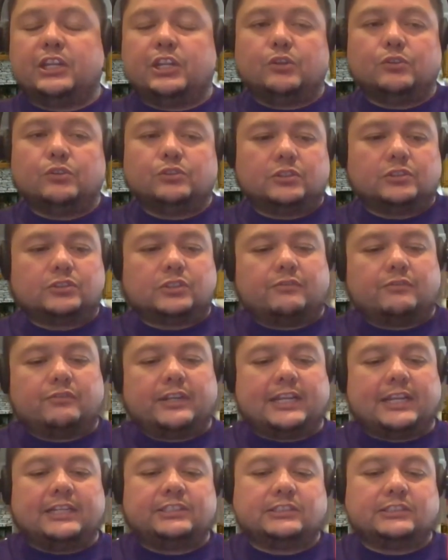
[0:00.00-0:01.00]
use those
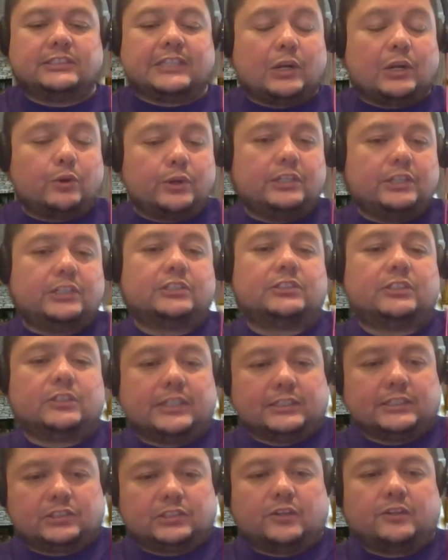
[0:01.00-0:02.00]
certifications, not only just to
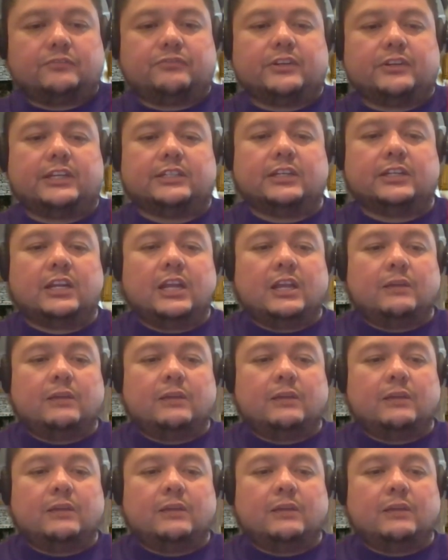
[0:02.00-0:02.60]
get certified,